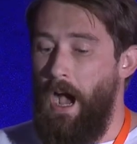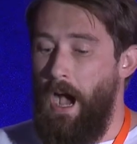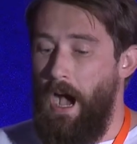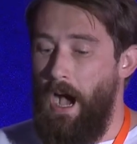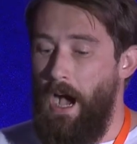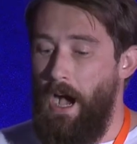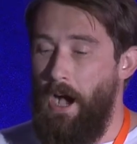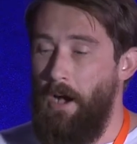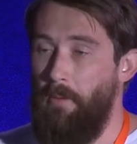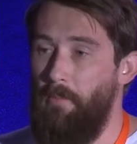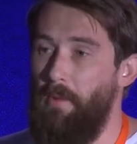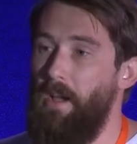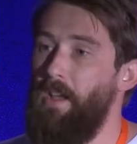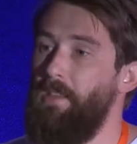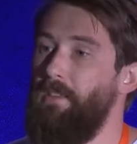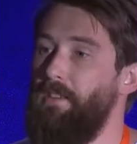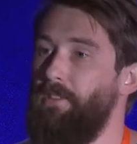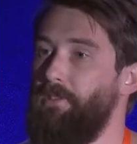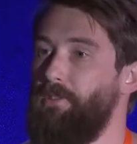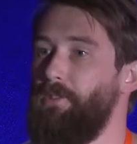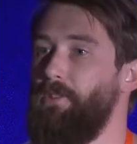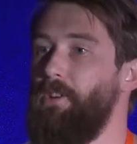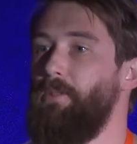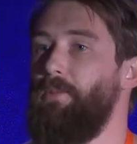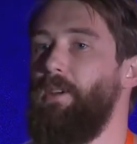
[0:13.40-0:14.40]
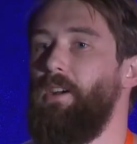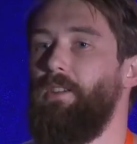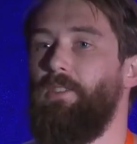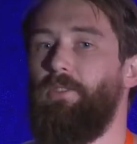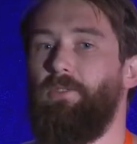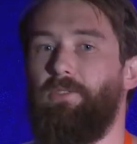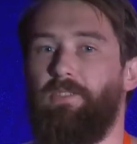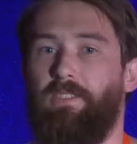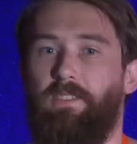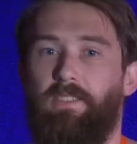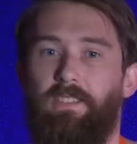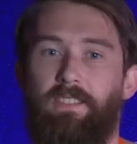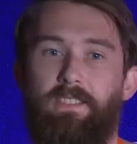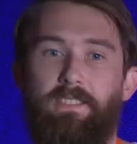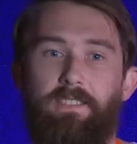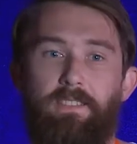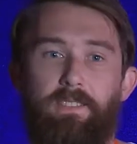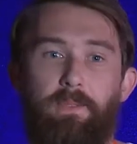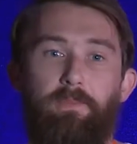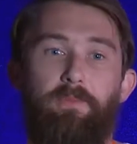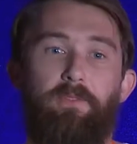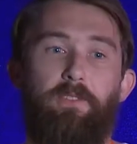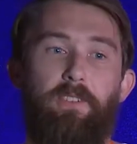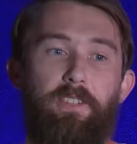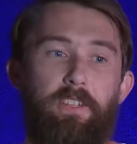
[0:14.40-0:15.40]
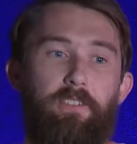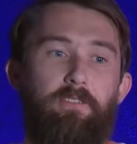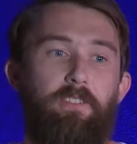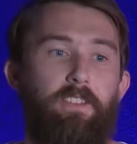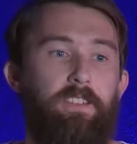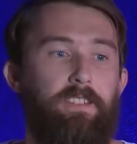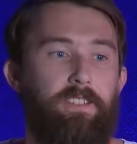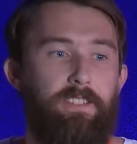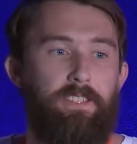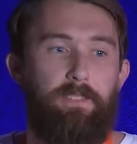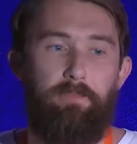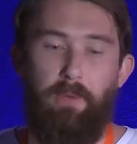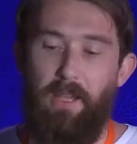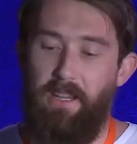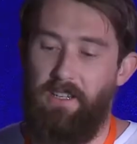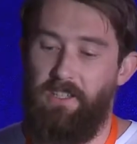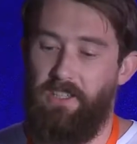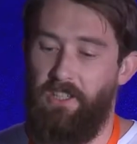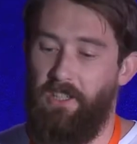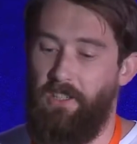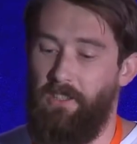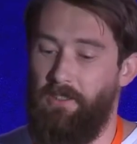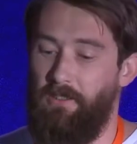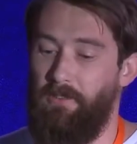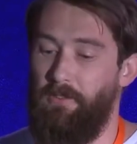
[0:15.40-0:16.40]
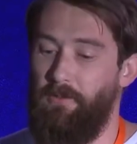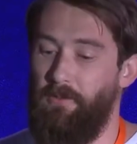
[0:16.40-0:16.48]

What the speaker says: and then talk about using the Symfony event dispatcher